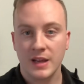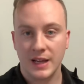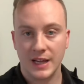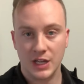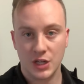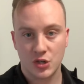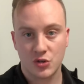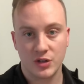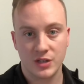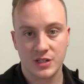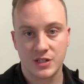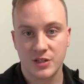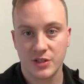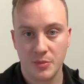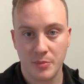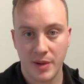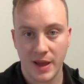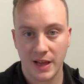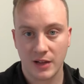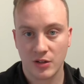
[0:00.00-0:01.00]
interest to the
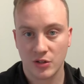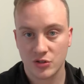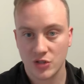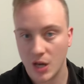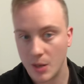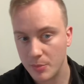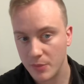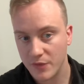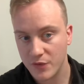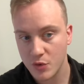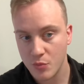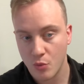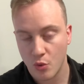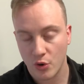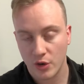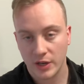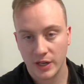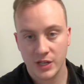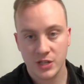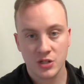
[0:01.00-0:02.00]
bank on top of your
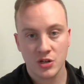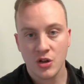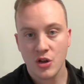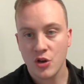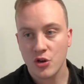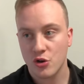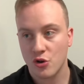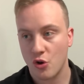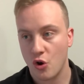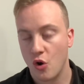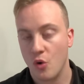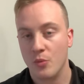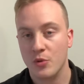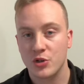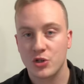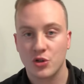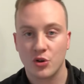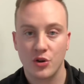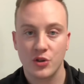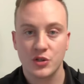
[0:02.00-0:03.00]
mortgage, your home
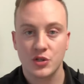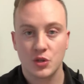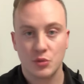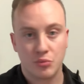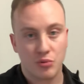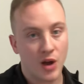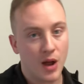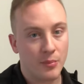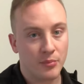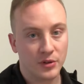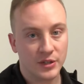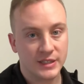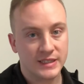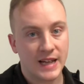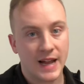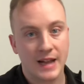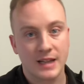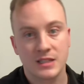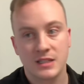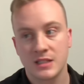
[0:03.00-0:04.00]
insurance, your property
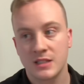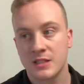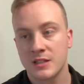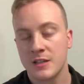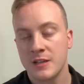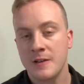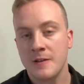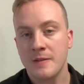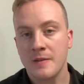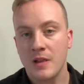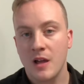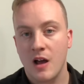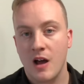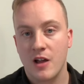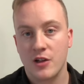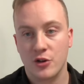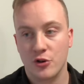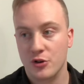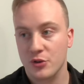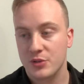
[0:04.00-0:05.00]
taxes,
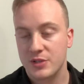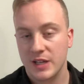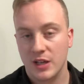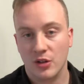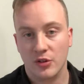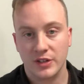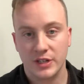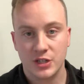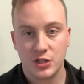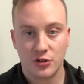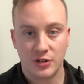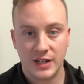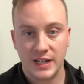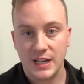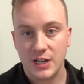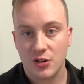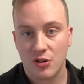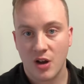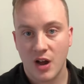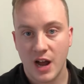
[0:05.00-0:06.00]
your utilities, your
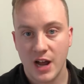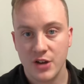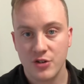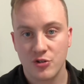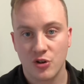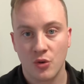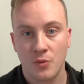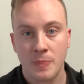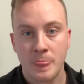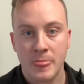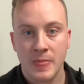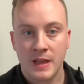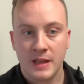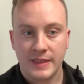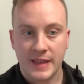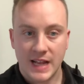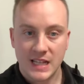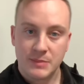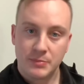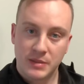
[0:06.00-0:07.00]
heat, your hydro.
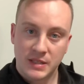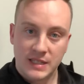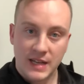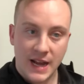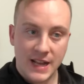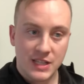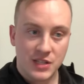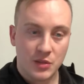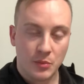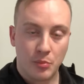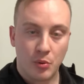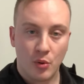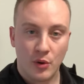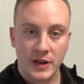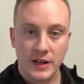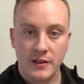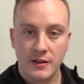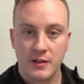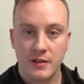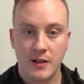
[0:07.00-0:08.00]
That's besides the
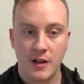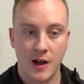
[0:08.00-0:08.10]
point.